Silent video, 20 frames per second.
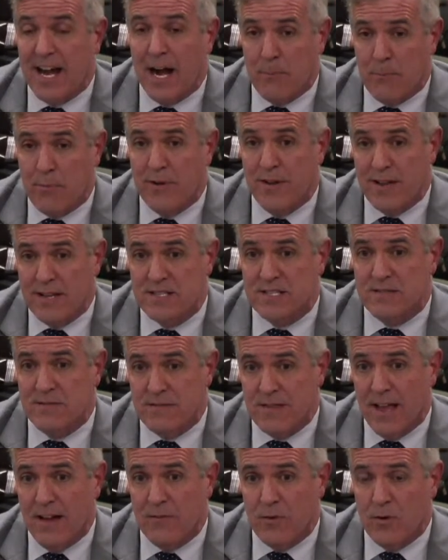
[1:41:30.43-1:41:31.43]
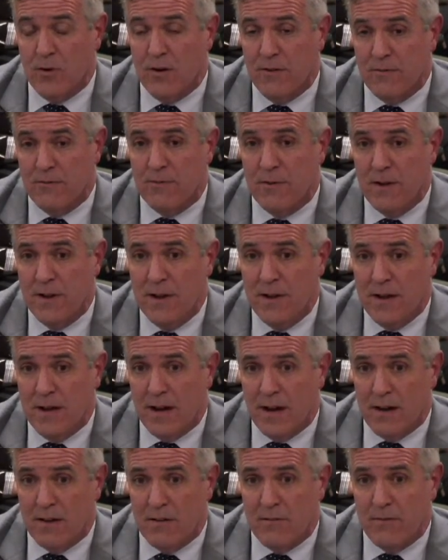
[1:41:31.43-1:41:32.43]
a comprehensive level
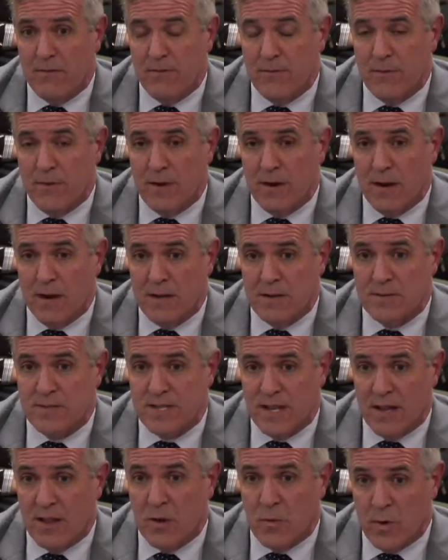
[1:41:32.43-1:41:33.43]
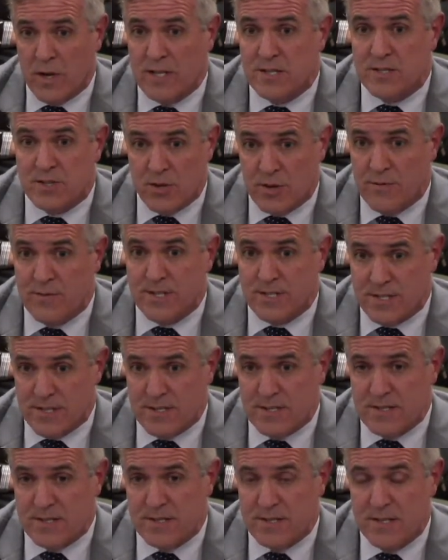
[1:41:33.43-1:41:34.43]
of solid waste
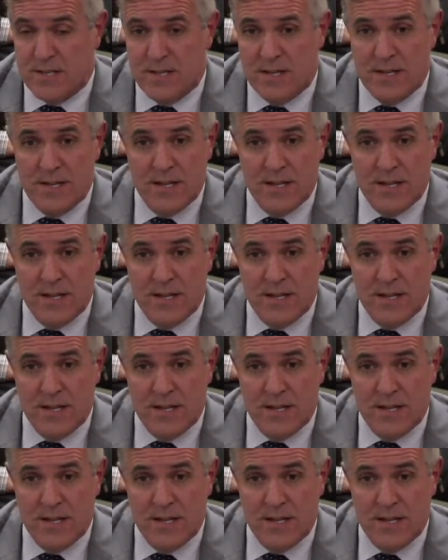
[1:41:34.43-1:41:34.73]
services.